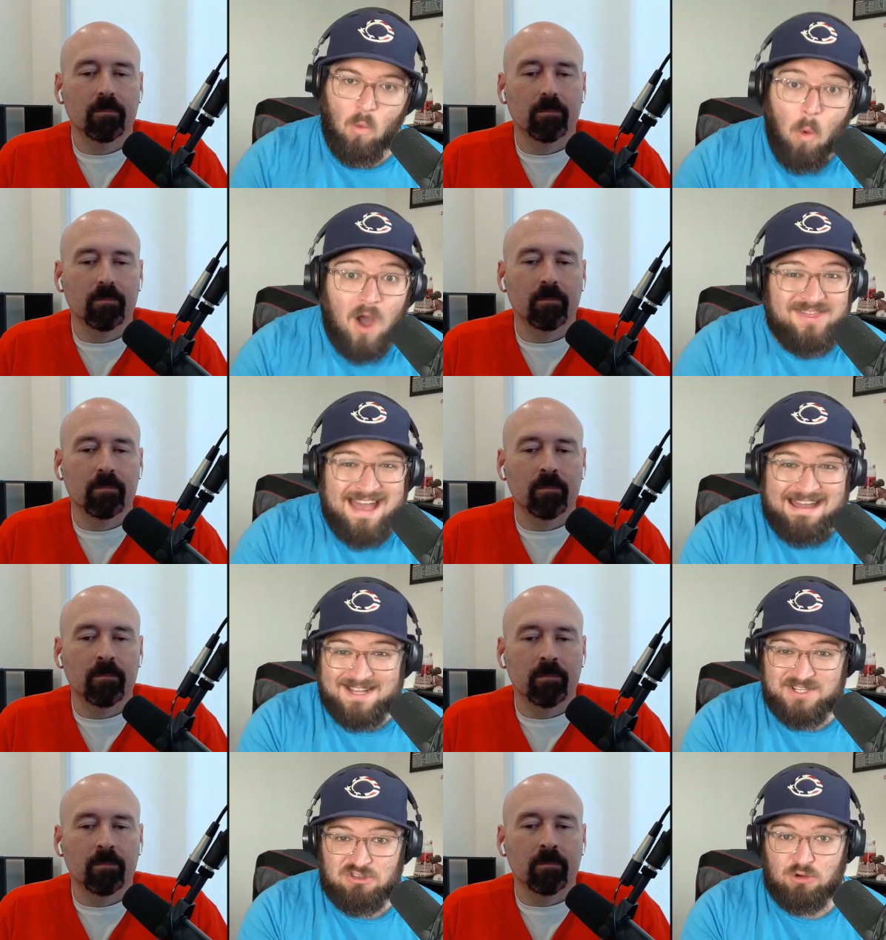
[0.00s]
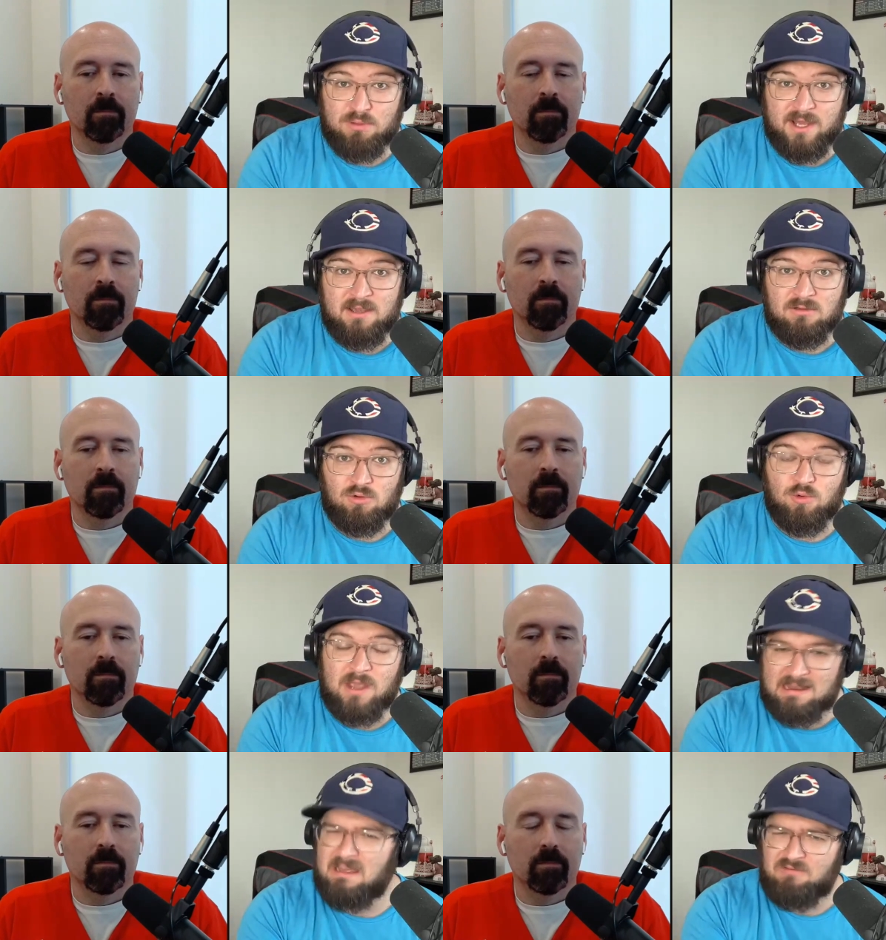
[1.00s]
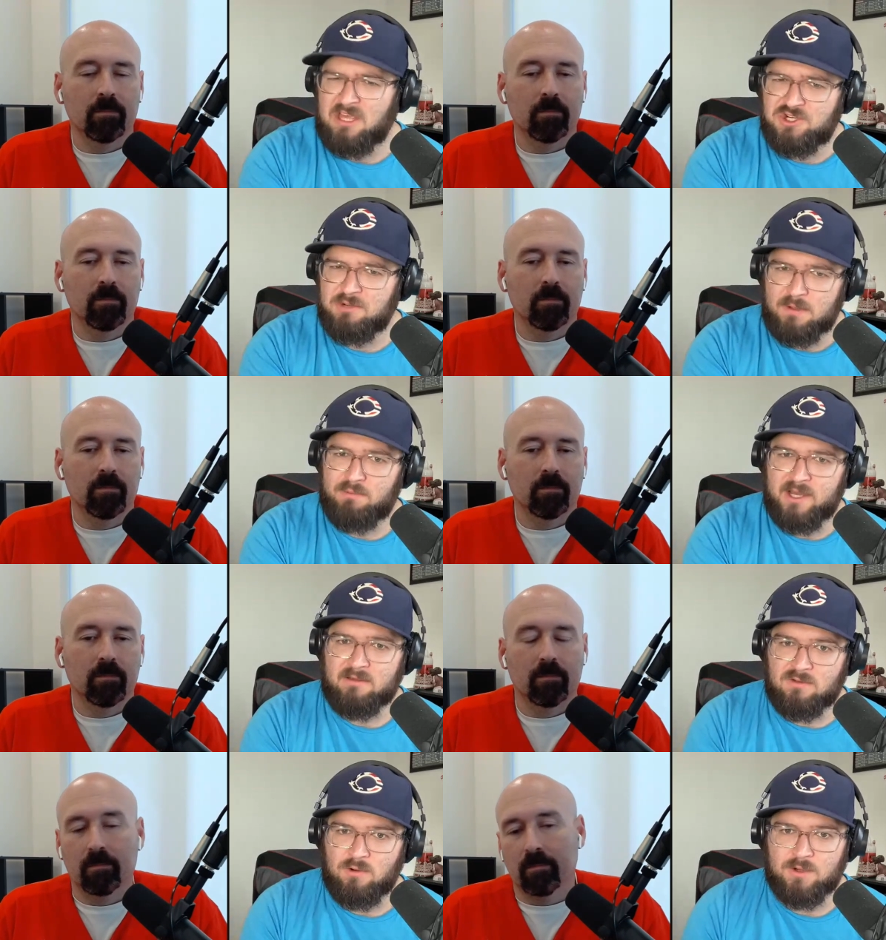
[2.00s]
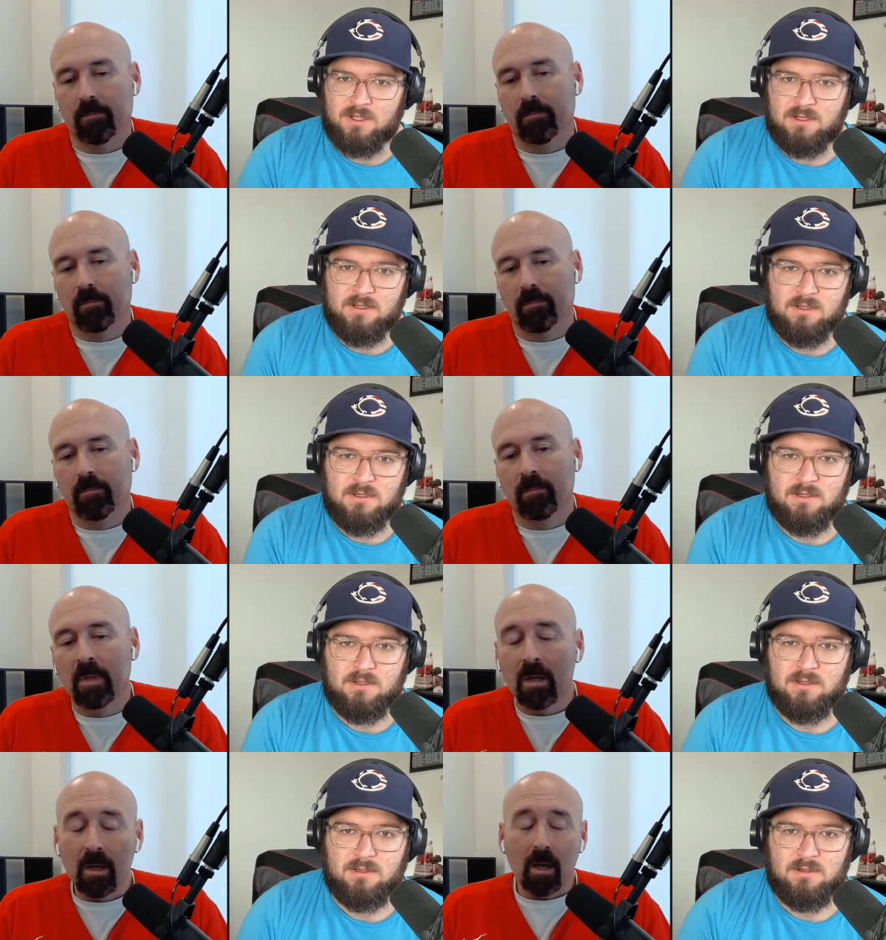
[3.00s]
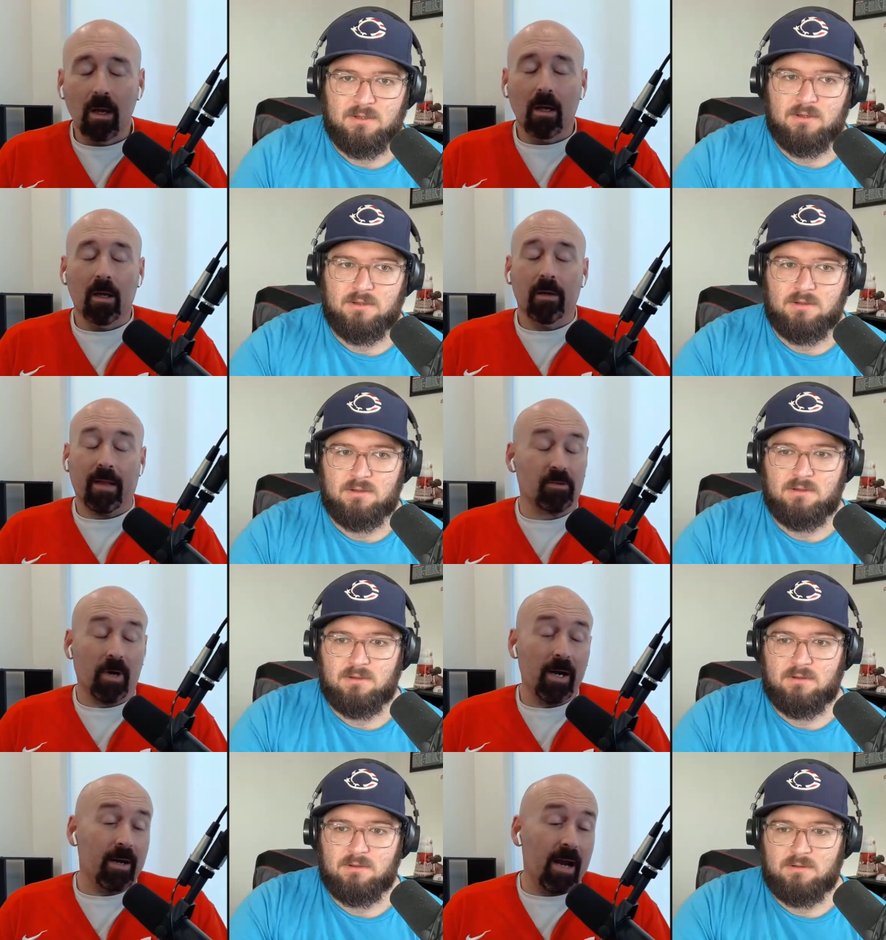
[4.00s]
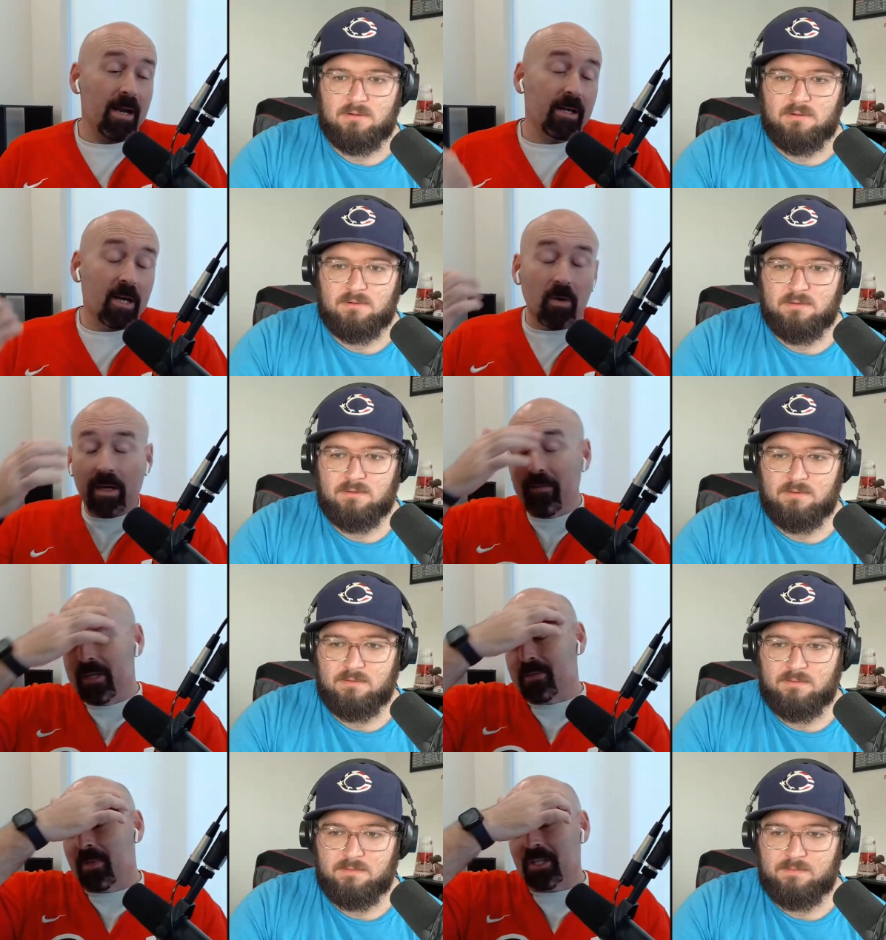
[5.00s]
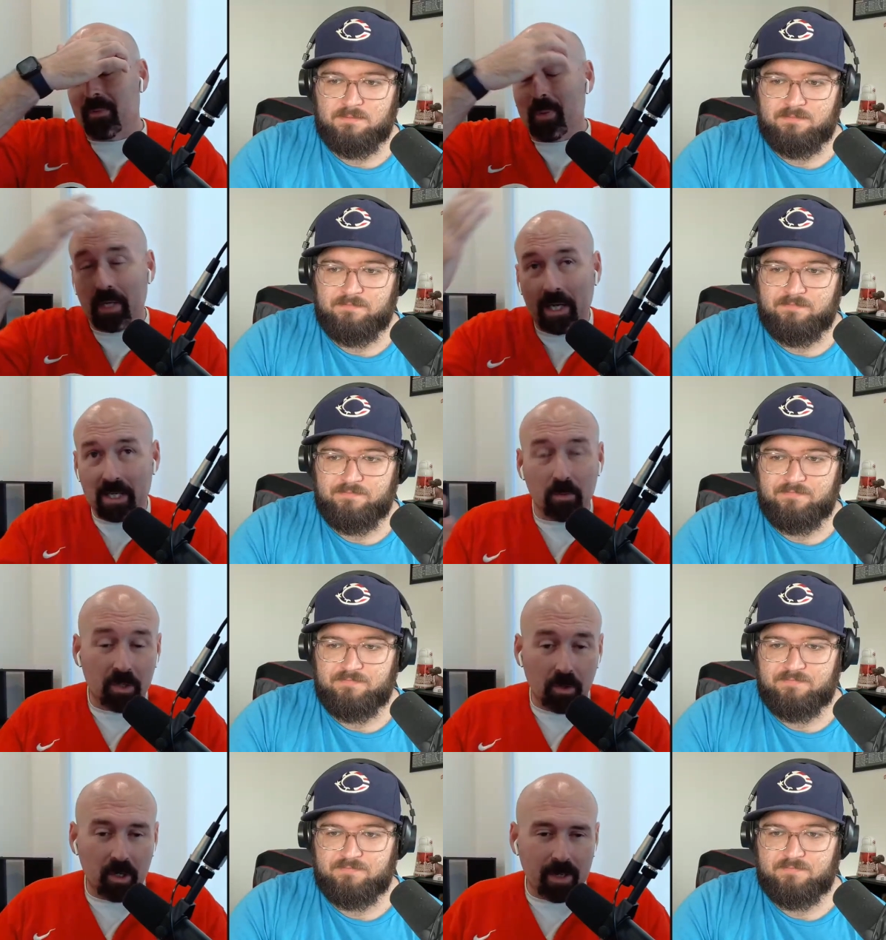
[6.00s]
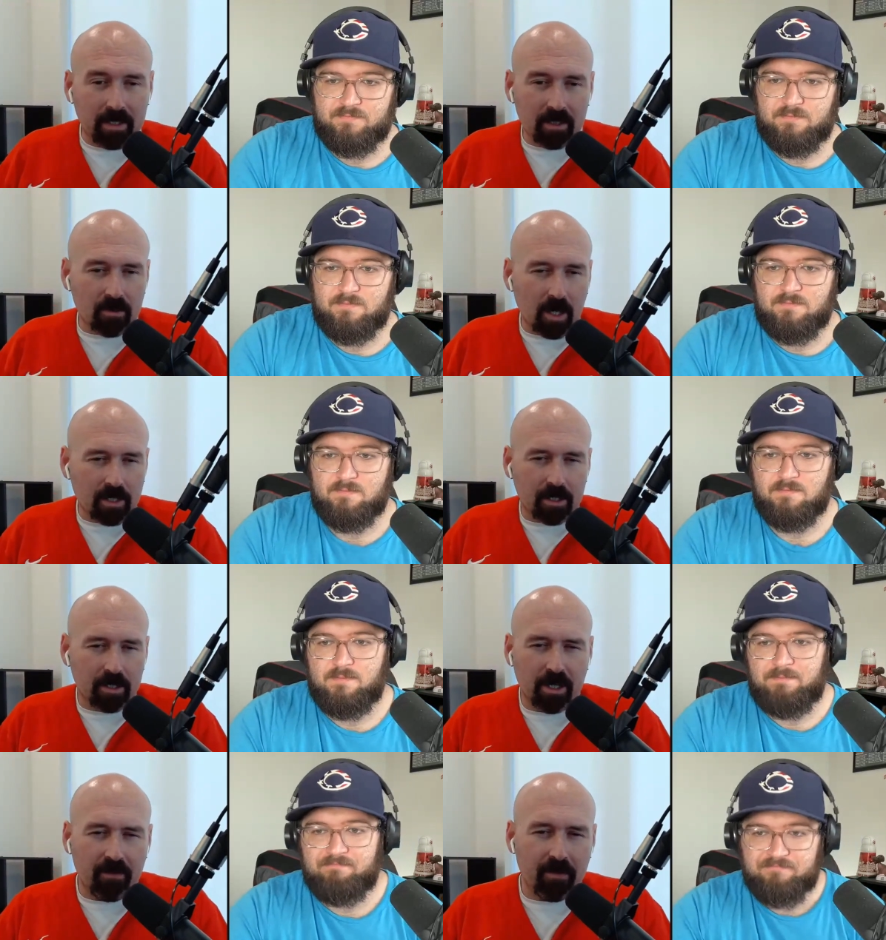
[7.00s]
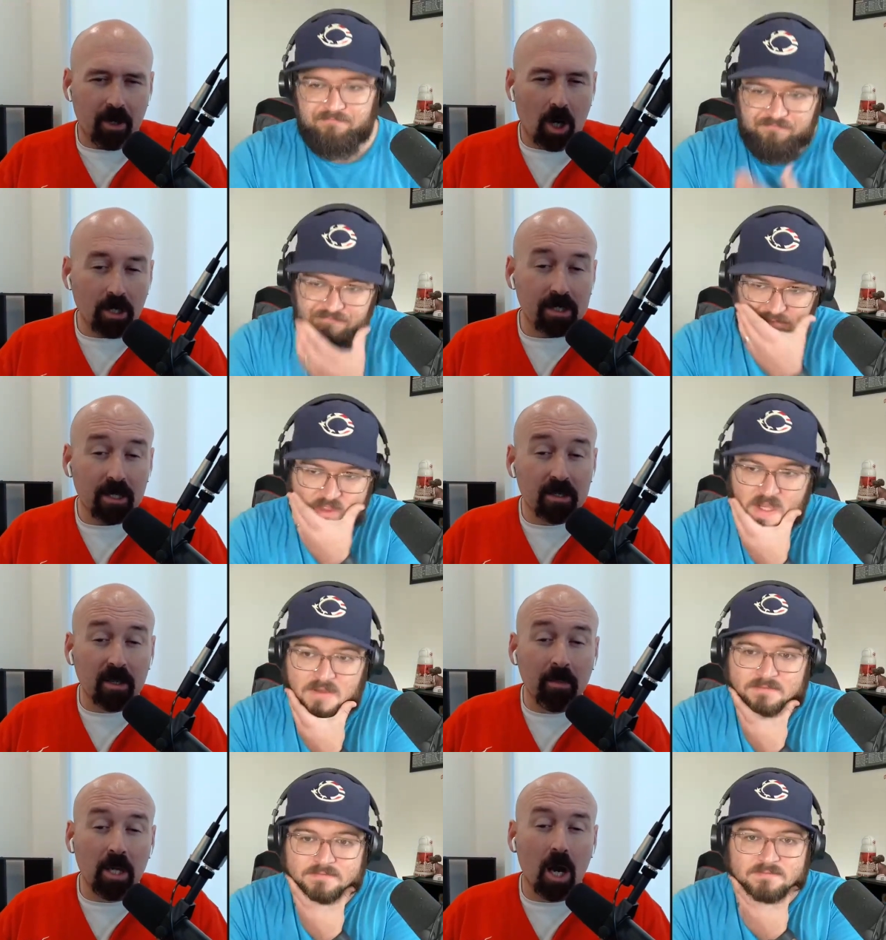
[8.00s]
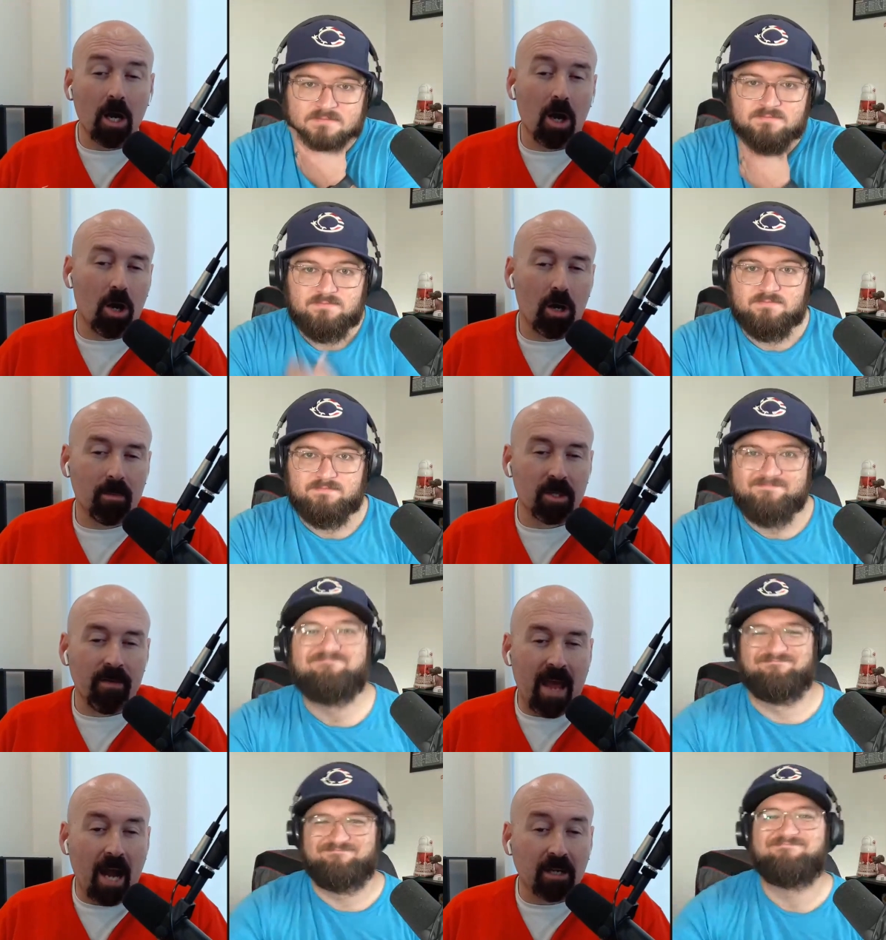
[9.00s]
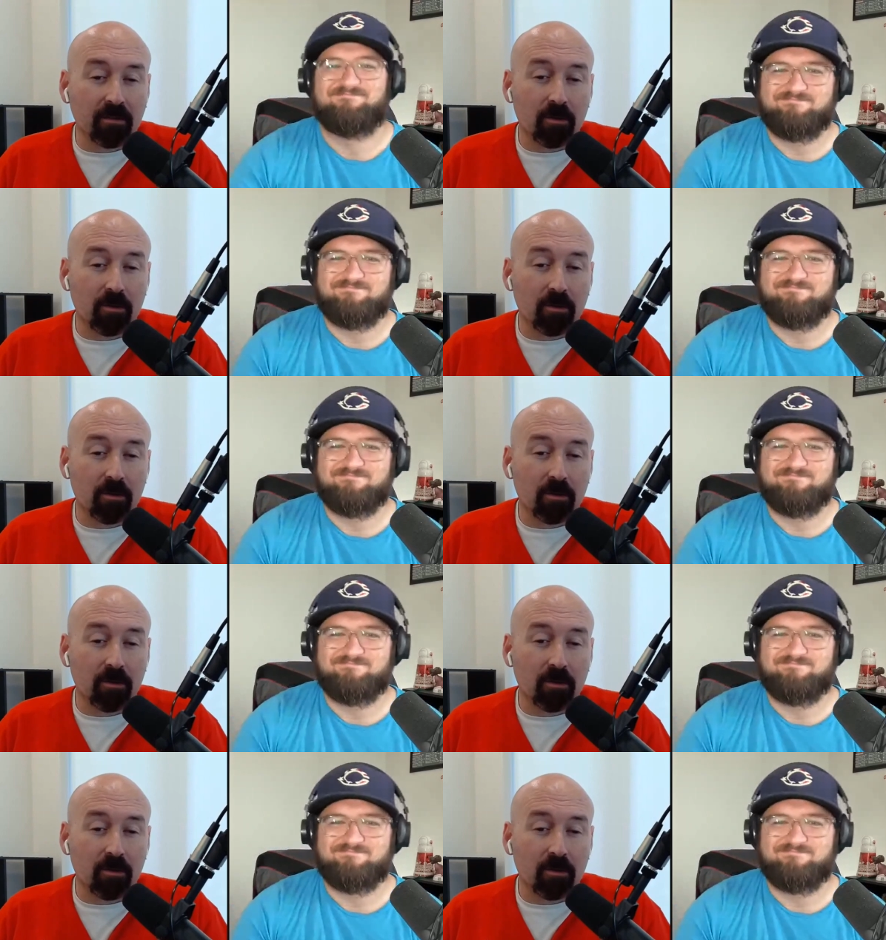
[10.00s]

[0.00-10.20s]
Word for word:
Speaker 1: what that is that they're playing through and if they should be playing through it.
Speaker 2: That's right. And, you know, even as much complaining as we're doing about this roster, Jeff, there are still some young arms on the active